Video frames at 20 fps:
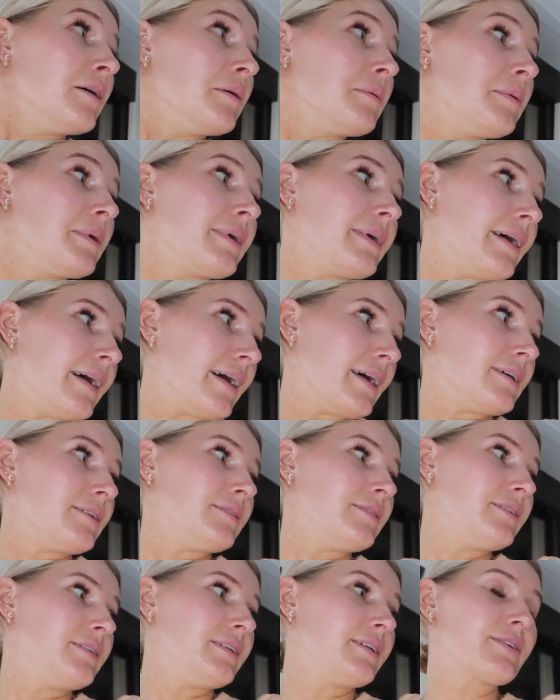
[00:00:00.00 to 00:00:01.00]
But yeah.
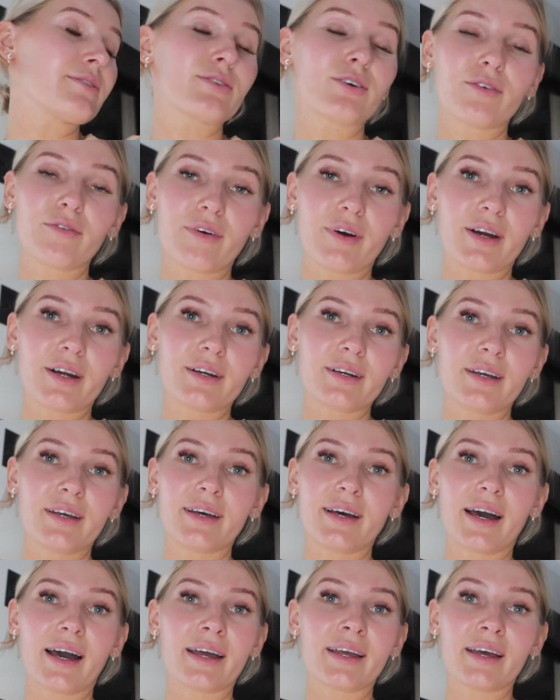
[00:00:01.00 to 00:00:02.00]
So far,
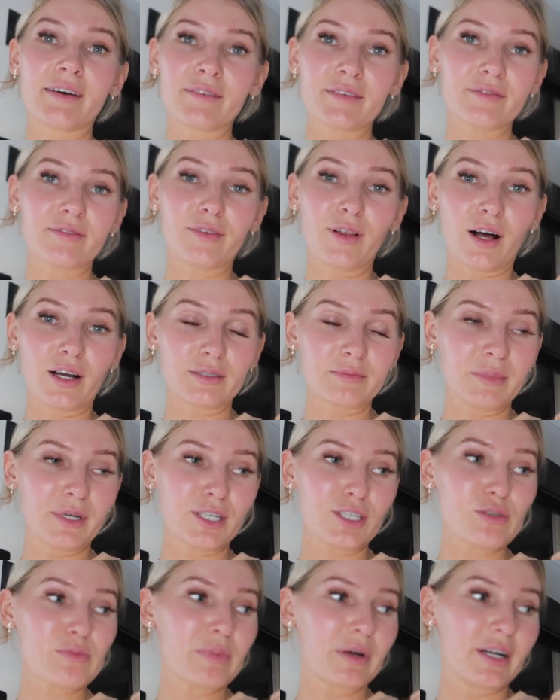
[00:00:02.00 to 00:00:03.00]
I haven't vlogged
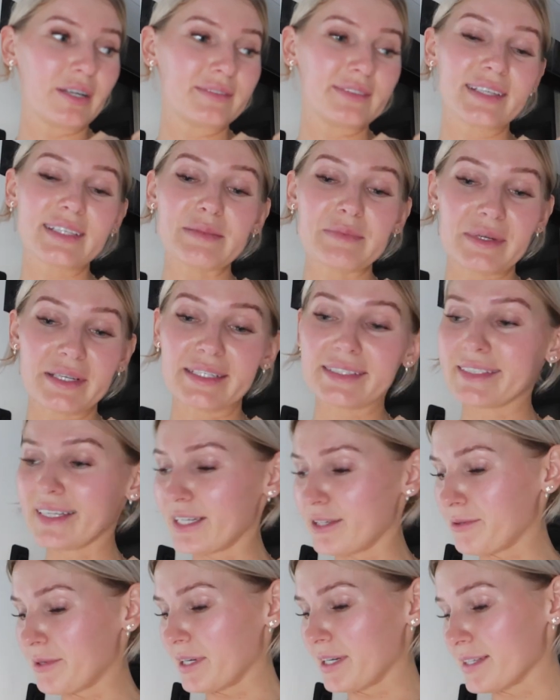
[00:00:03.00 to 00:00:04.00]
much, but it's been a
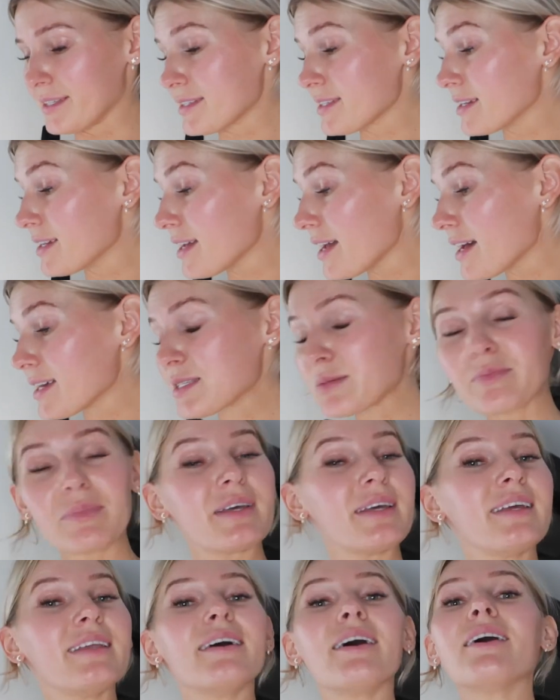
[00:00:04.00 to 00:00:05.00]
day, you guys. It has
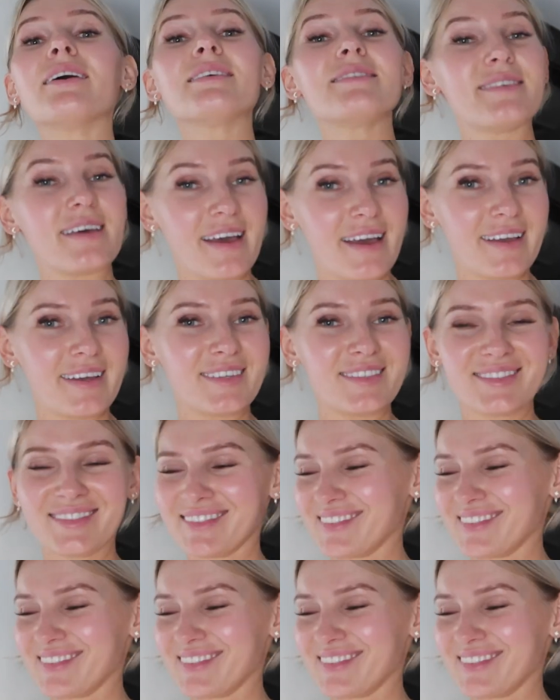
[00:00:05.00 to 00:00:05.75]
been a day.